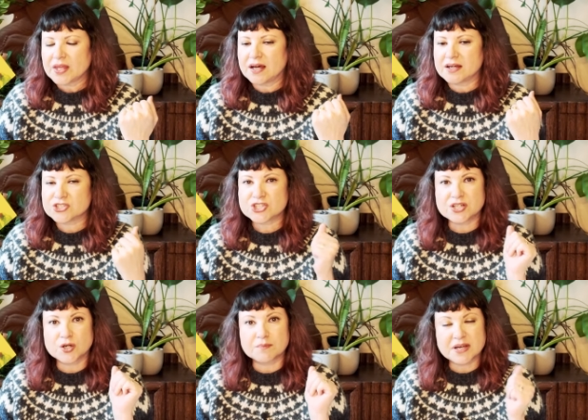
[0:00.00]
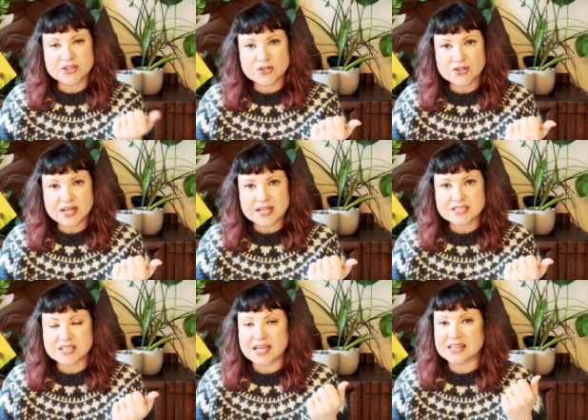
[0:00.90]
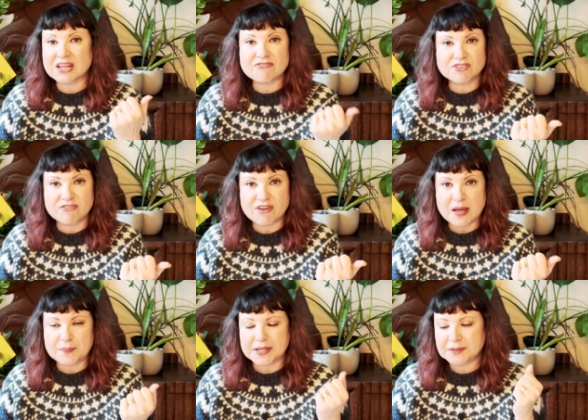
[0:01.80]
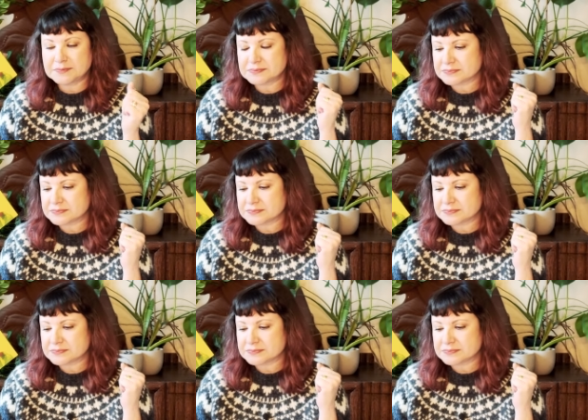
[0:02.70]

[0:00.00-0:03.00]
Uh, she, her mother has left the family,